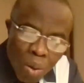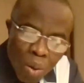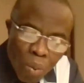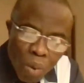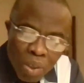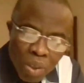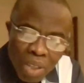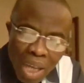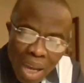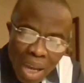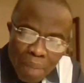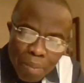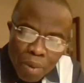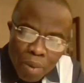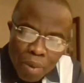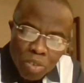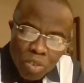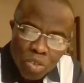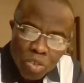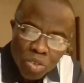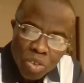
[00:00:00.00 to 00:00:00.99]
what
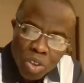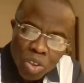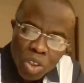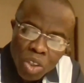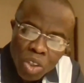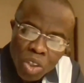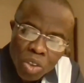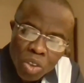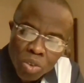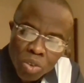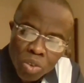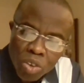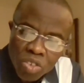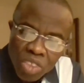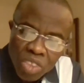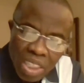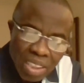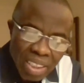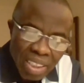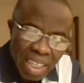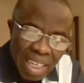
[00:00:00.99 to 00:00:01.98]
happens to
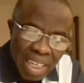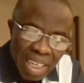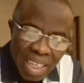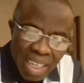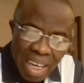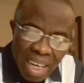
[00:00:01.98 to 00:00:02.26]
Satan